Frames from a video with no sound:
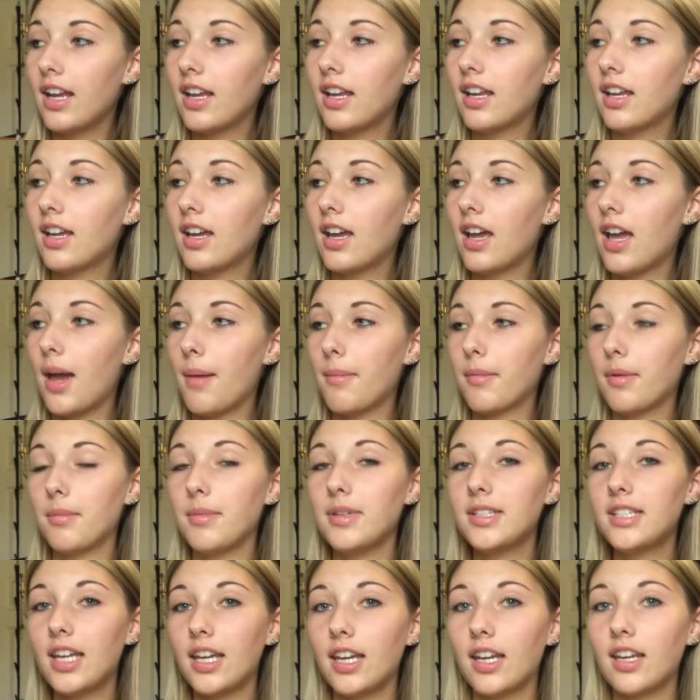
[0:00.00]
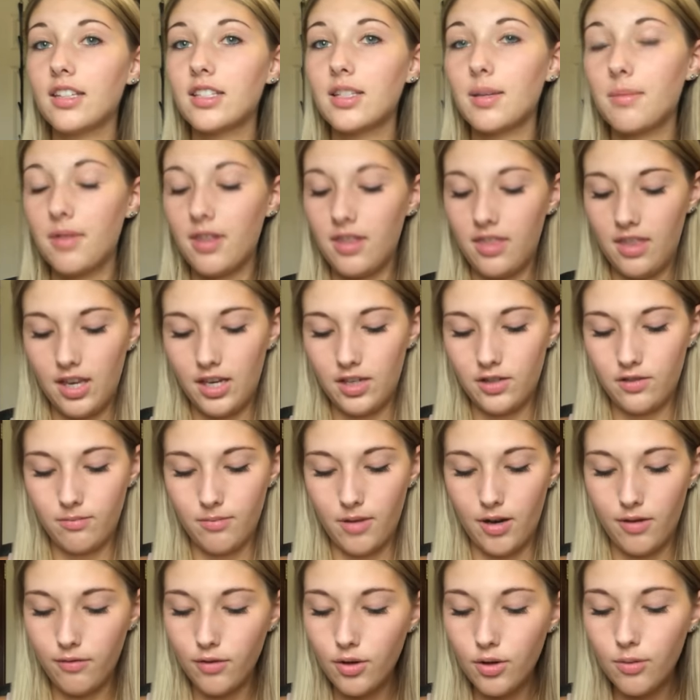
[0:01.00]
I'm gonna be taking some of the things from
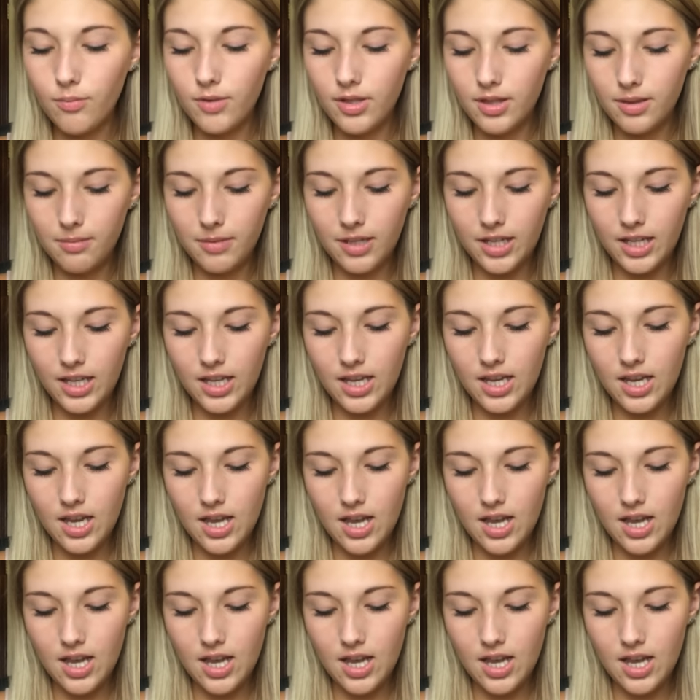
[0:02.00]
my room with me